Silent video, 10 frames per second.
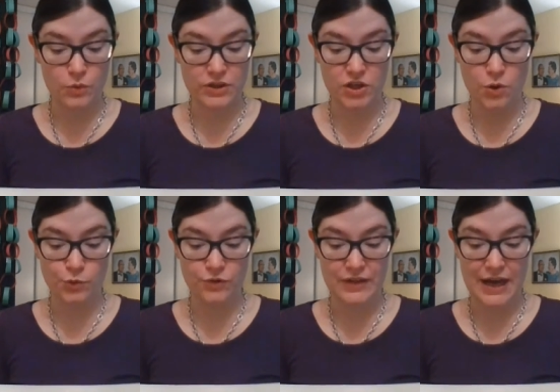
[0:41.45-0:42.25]
when the
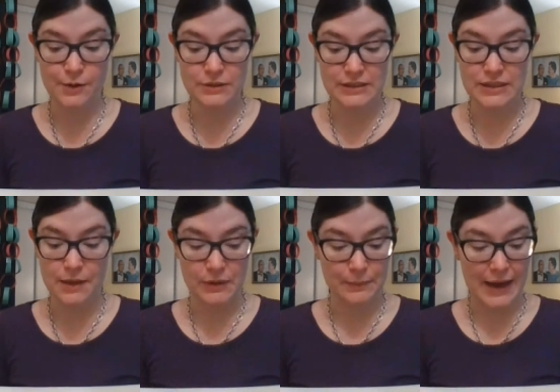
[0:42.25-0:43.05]
owner of the house is
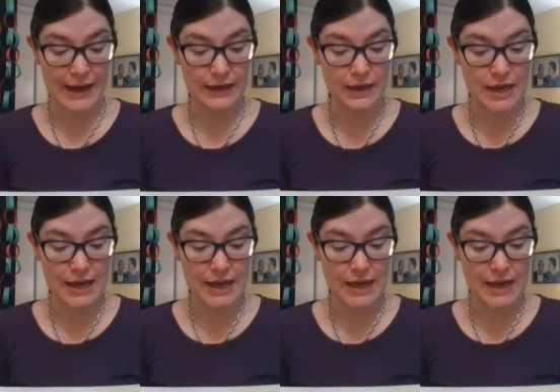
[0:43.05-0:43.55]
coming back.